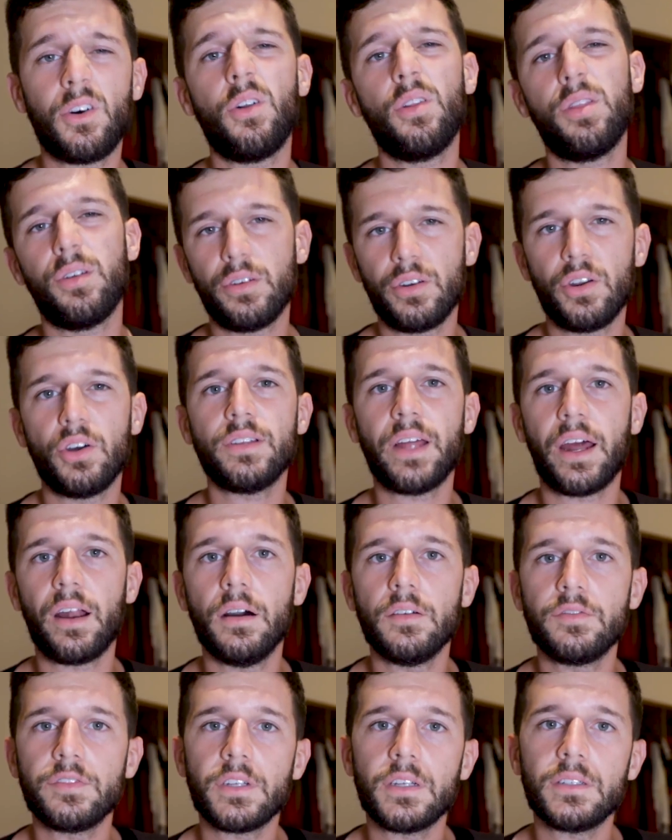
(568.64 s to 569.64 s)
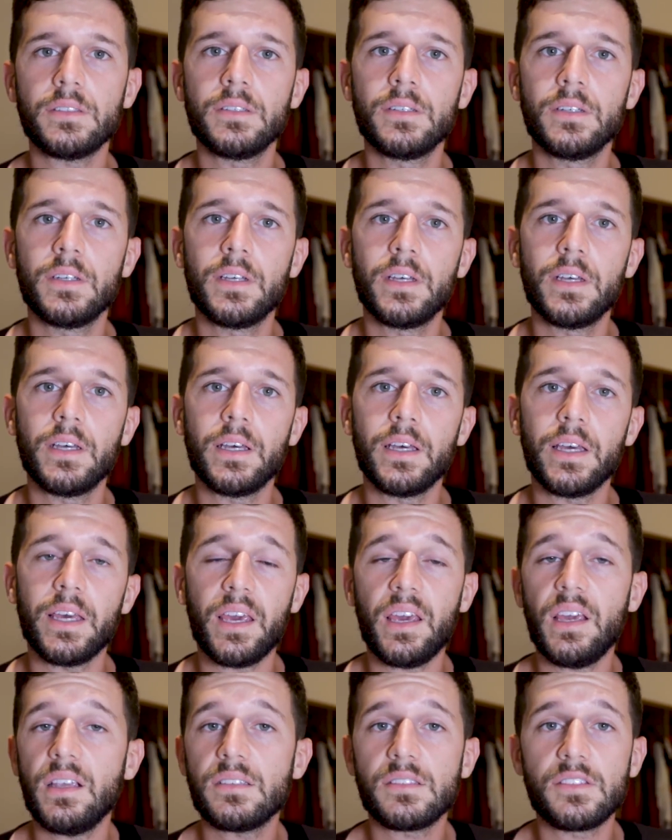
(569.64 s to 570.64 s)
although not that often,
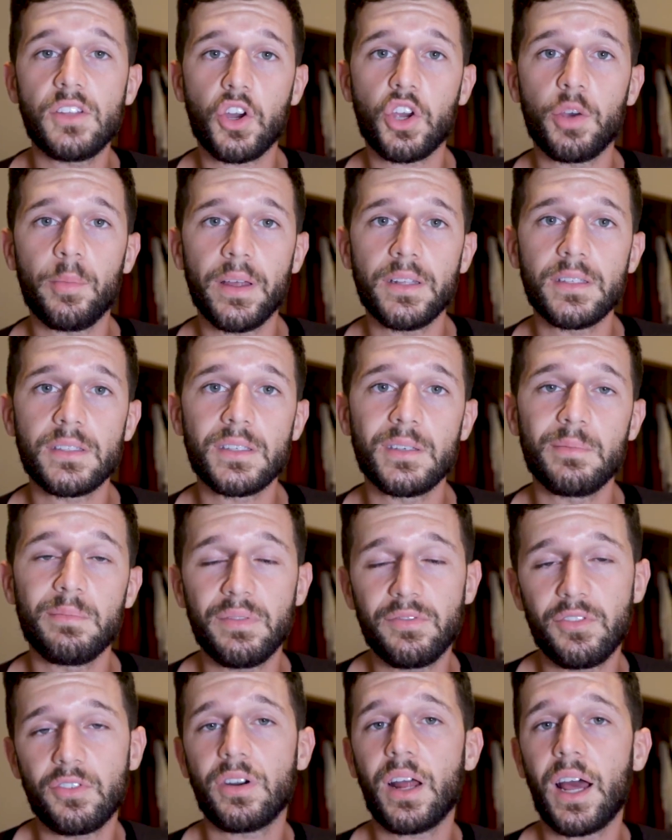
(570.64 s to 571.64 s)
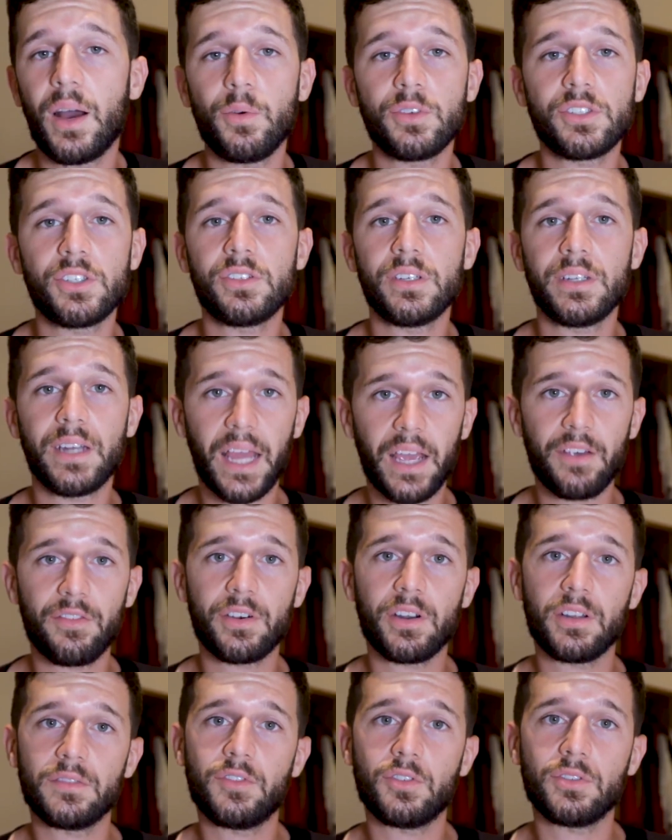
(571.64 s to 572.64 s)
is documents. Before I was using
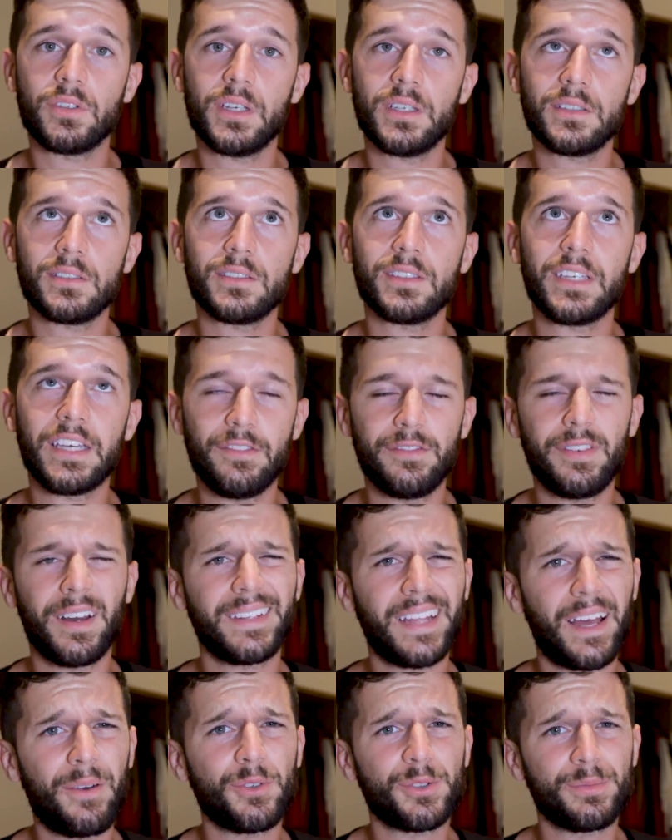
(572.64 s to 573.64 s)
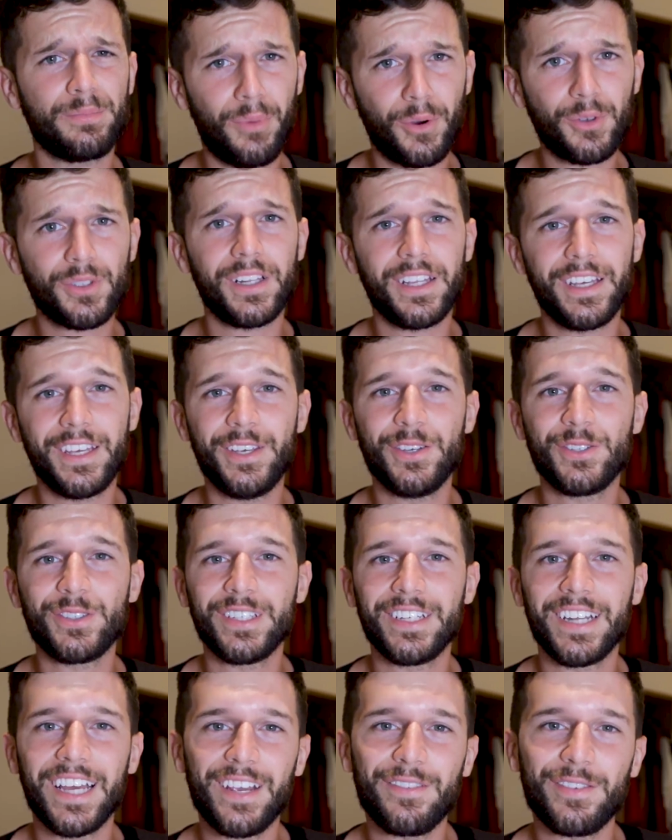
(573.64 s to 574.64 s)
Evernote for this. In fact, I was mostly
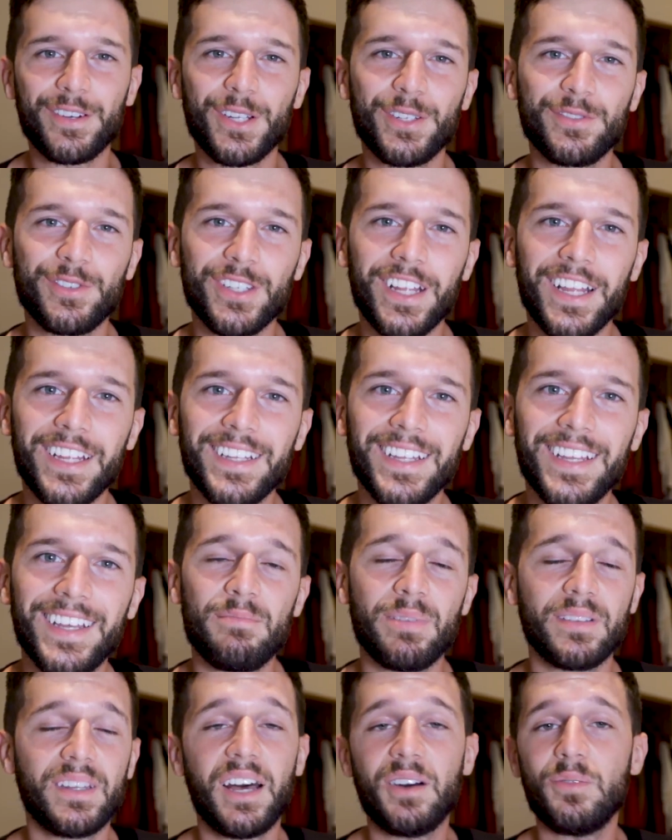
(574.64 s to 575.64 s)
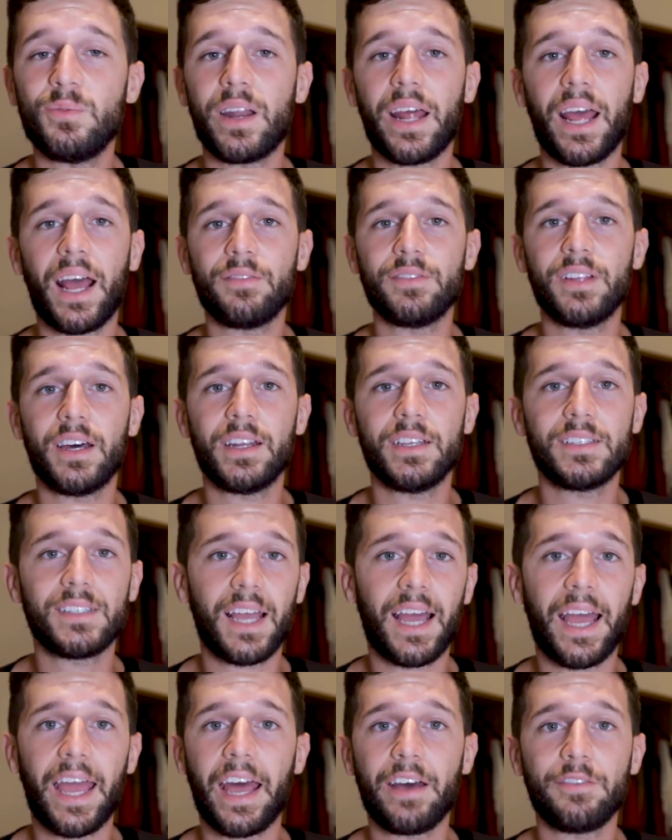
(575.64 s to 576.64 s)
using Evernote for that. But now what I have done
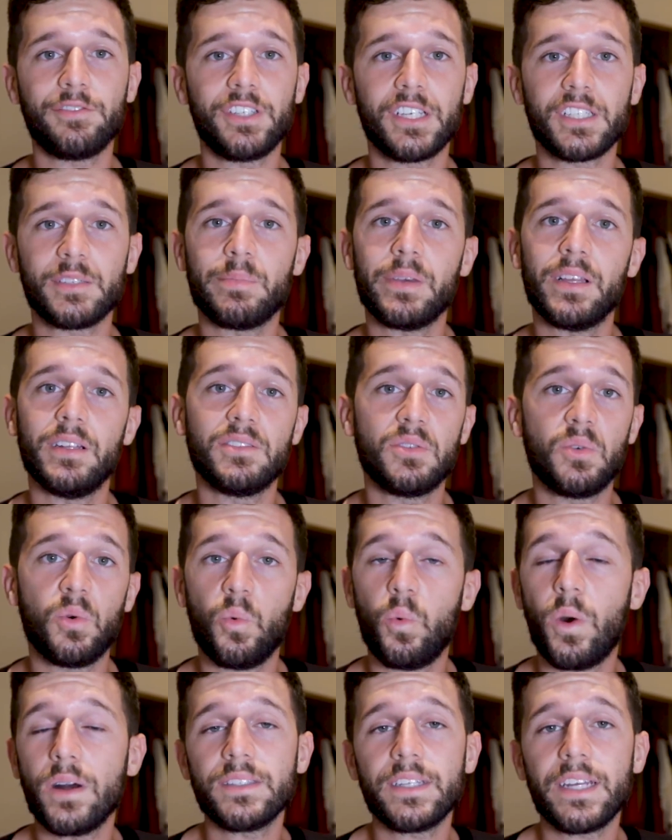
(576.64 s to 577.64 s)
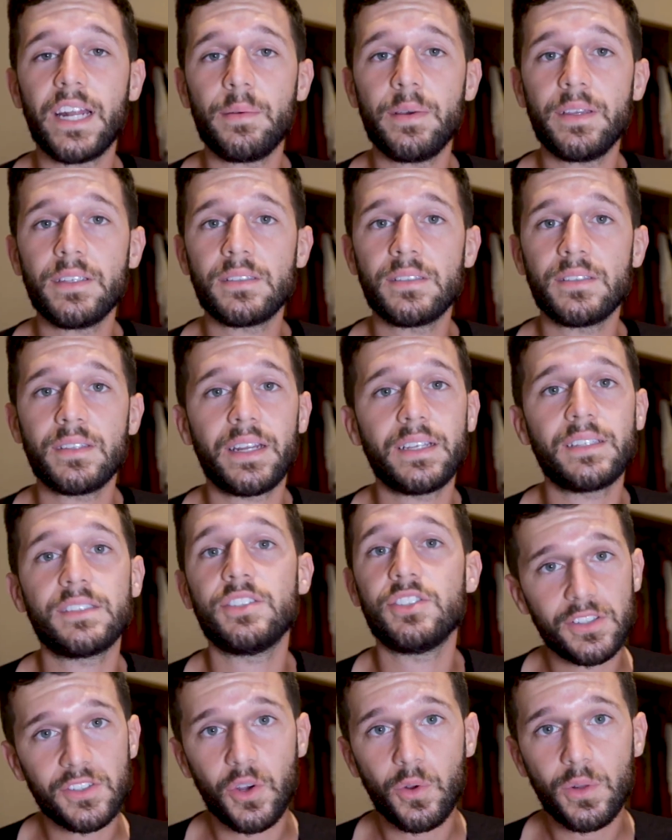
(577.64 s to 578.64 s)
is I have just built one database that
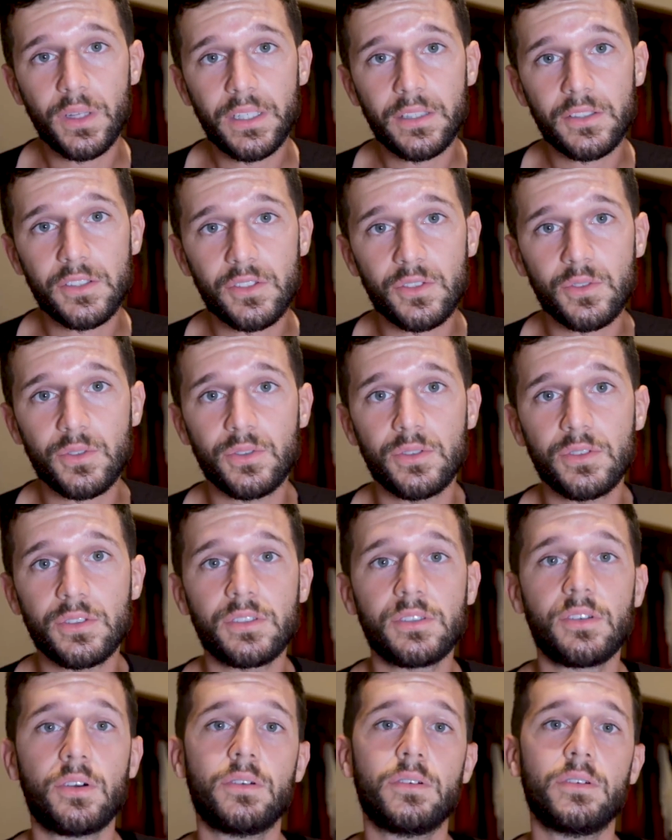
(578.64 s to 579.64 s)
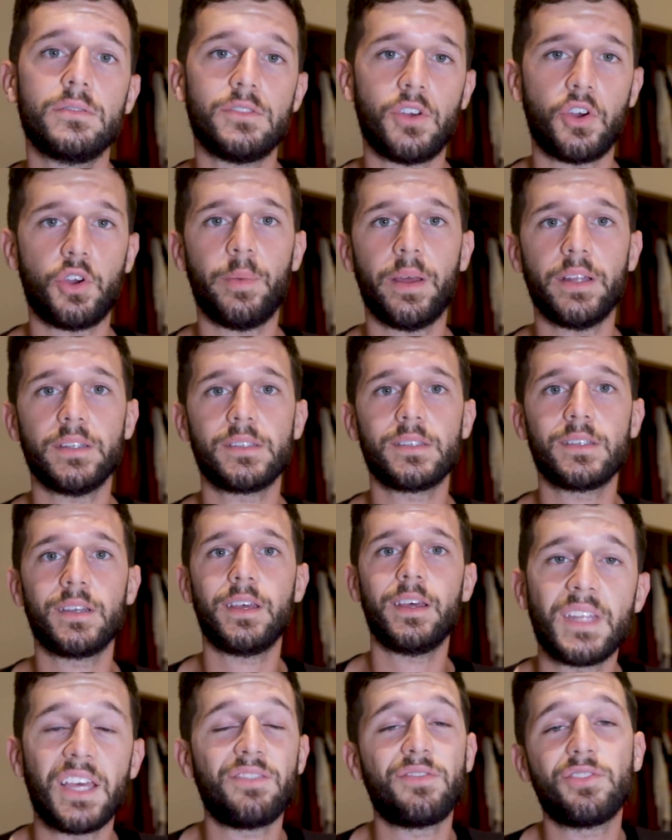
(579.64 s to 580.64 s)
is solely to store documents.
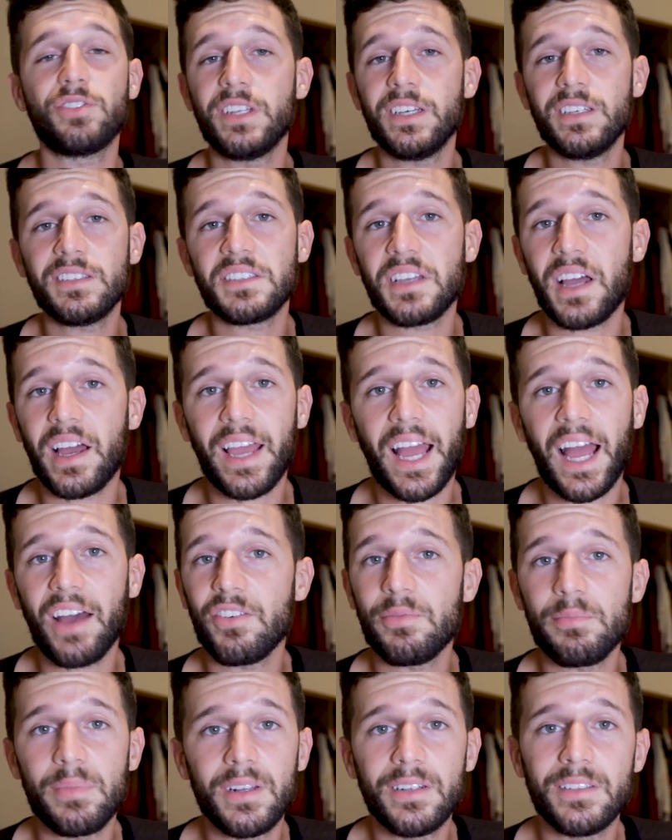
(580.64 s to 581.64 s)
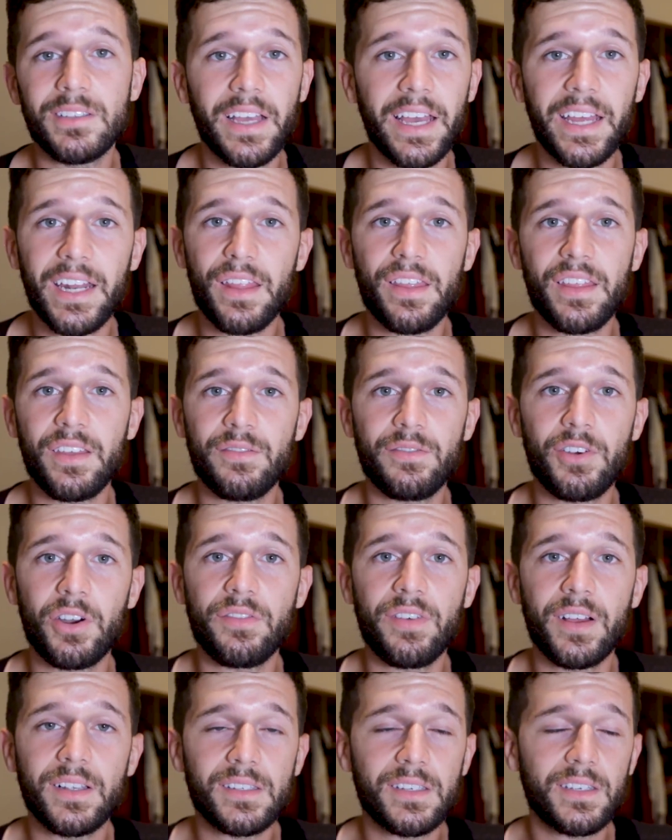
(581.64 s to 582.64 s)
And for this, I haven't built anything
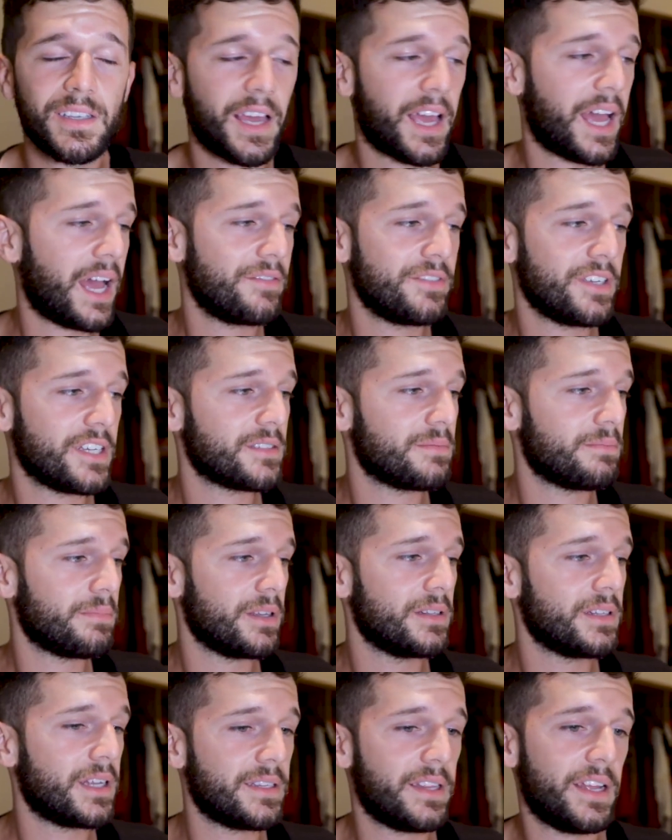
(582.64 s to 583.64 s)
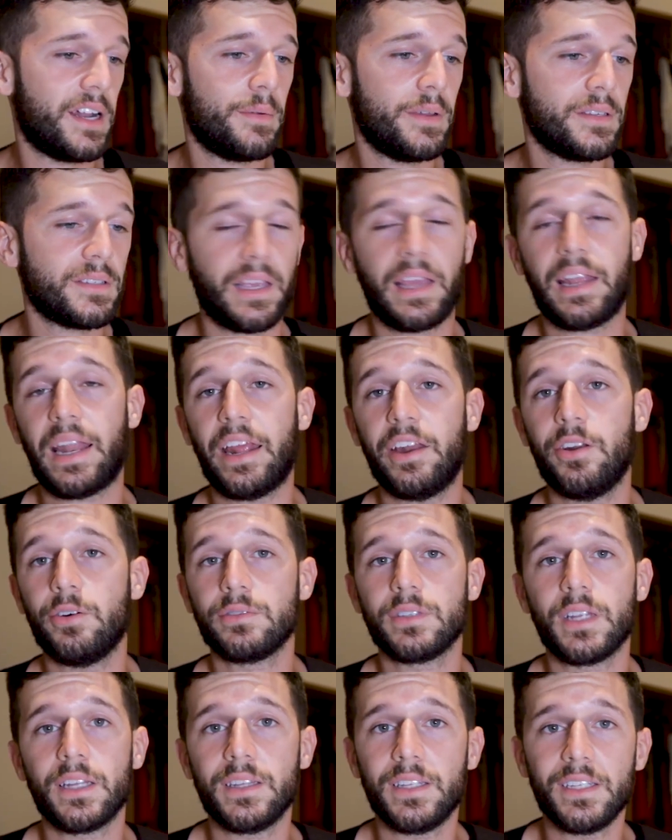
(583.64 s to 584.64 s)
very fancy. I have just built a database, and I
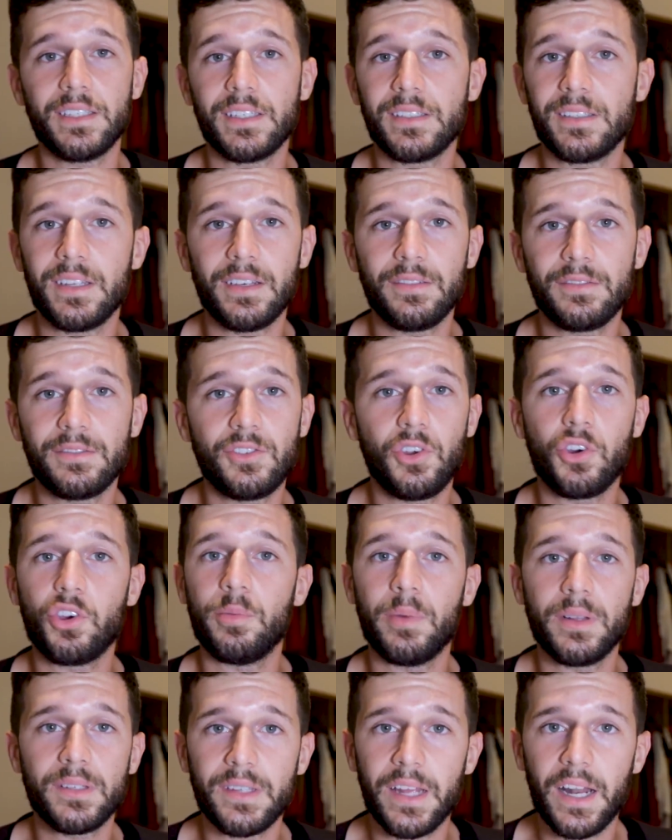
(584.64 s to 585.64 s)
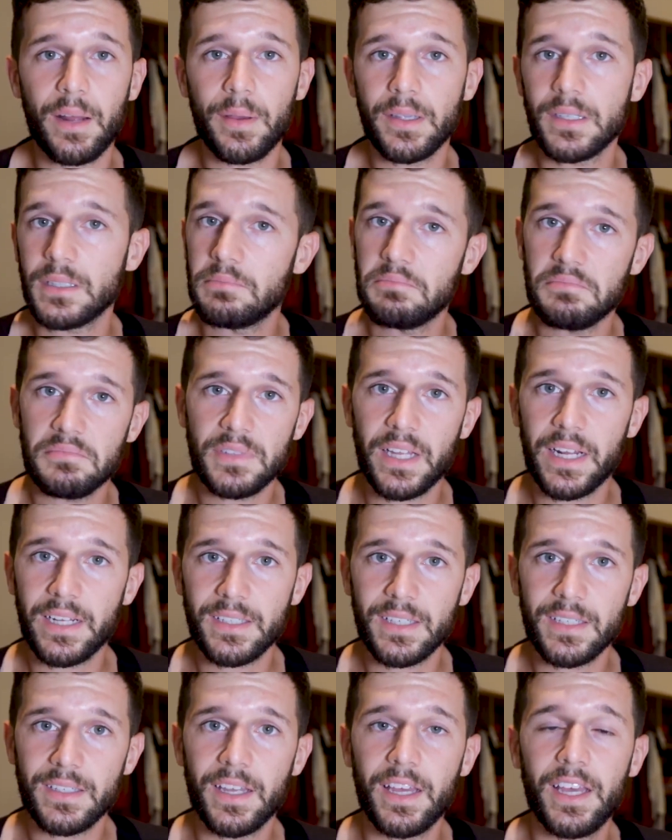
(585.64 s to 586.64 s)
know that this is the documents database. That
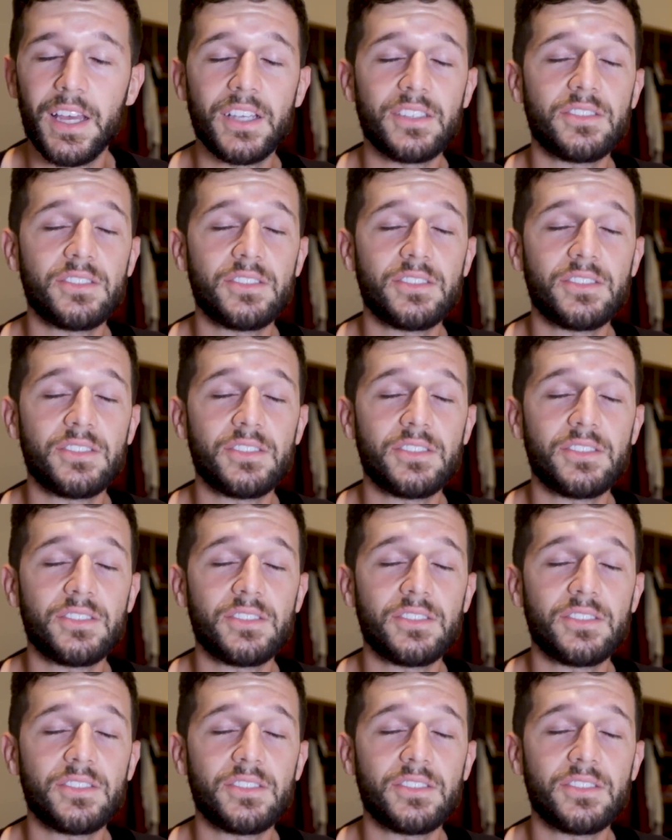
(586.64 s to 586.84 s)
is it.